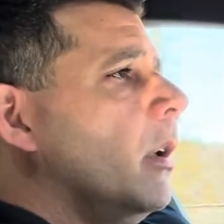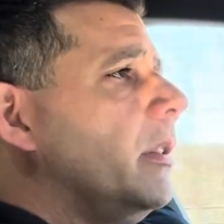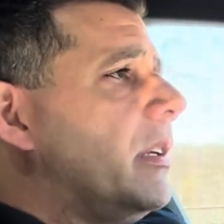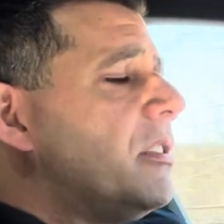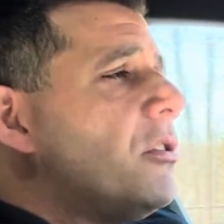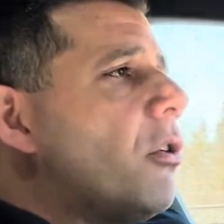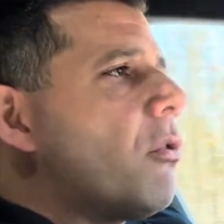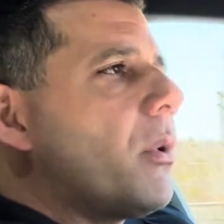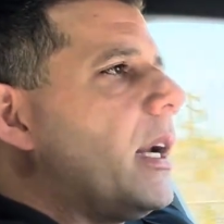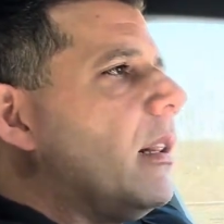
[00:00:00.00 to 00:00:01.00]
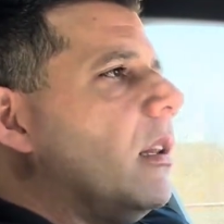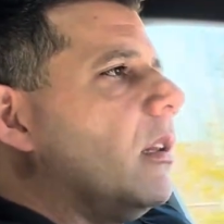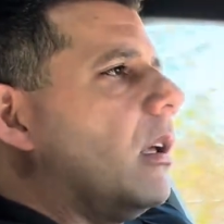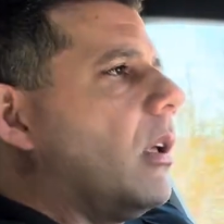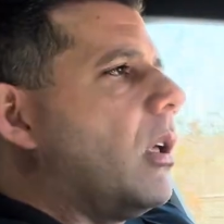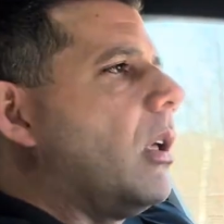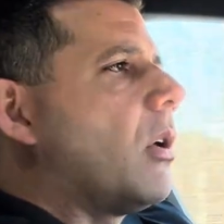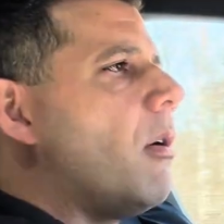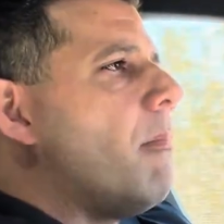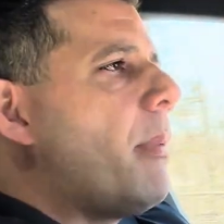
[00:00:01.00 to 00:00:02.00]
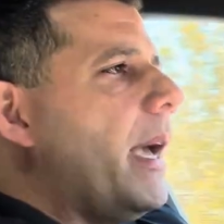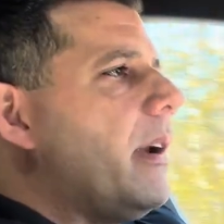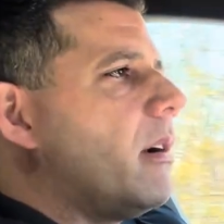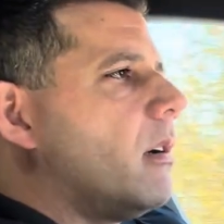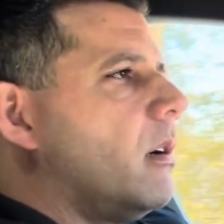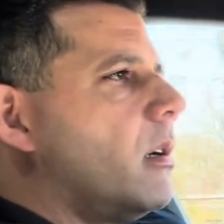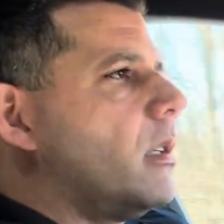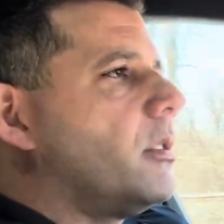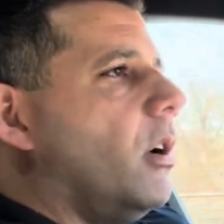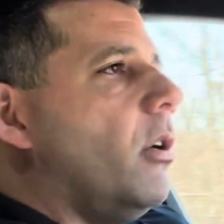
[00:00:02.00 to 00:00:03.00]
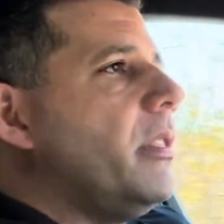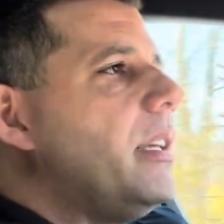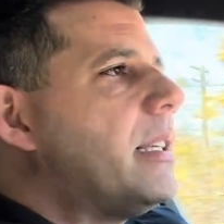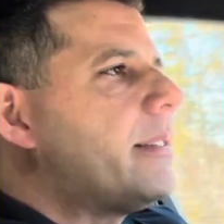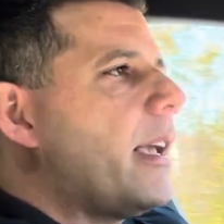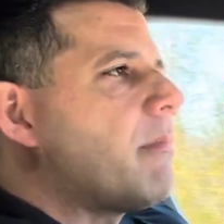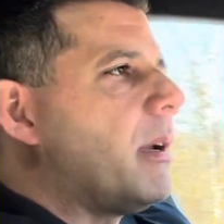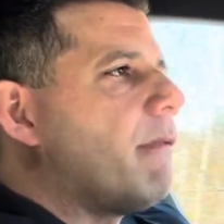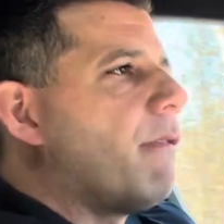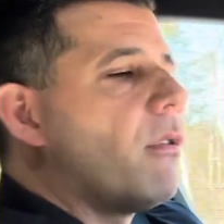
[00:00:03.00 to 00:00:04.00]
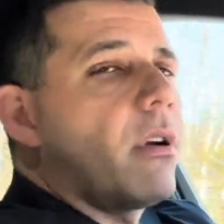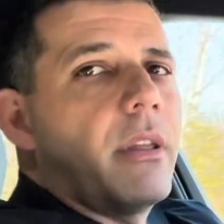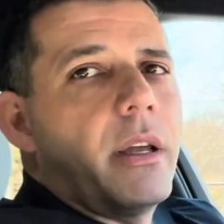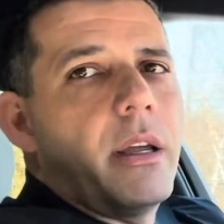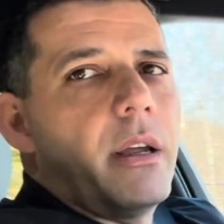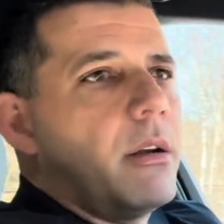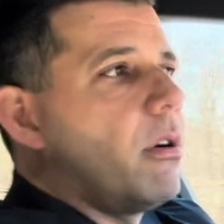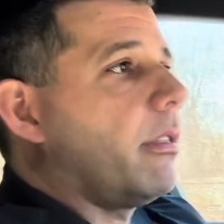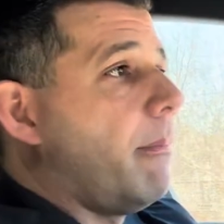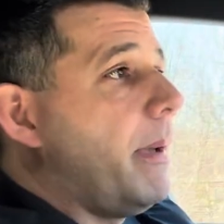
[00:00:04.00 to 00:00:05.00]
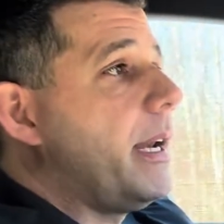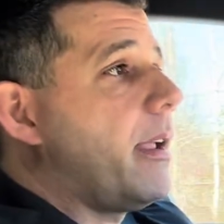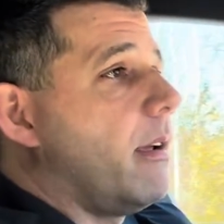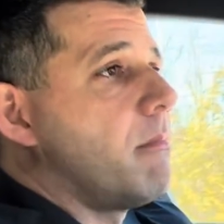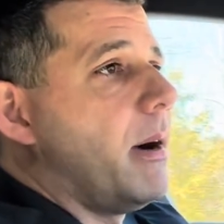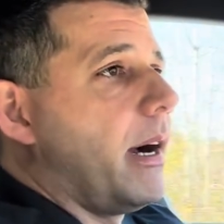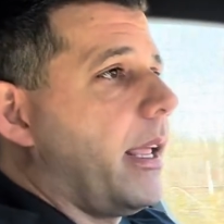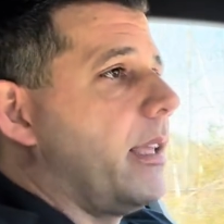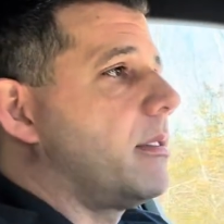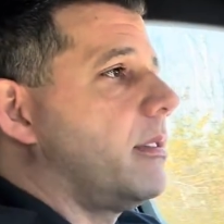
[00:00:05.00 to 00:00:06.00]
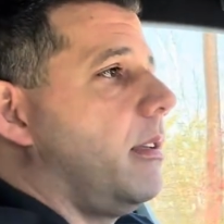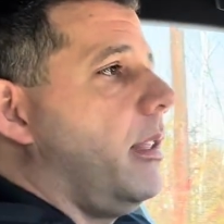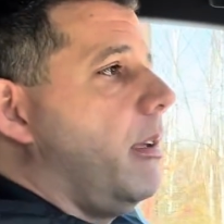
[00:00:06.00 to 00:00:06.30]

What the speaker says: there is no real competitors on this segment for the North American markets. The